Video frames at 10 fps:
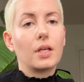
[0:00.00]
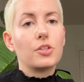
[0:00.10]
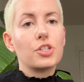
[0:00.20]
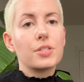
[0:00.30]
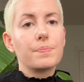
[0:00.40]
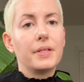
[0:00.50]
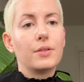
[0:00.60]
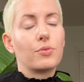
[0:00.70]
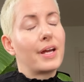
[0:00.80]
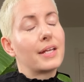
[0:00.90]
Just me
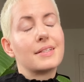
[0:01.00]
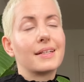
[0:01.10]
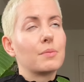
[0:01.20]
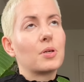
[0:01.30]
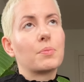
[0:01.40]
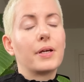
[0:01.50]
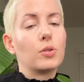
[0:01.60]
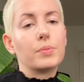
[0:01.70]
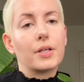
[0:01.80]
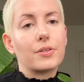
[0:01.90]
ranting about my
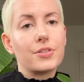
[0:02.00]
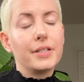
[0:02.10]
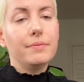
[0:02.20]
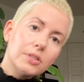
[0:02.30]
home country.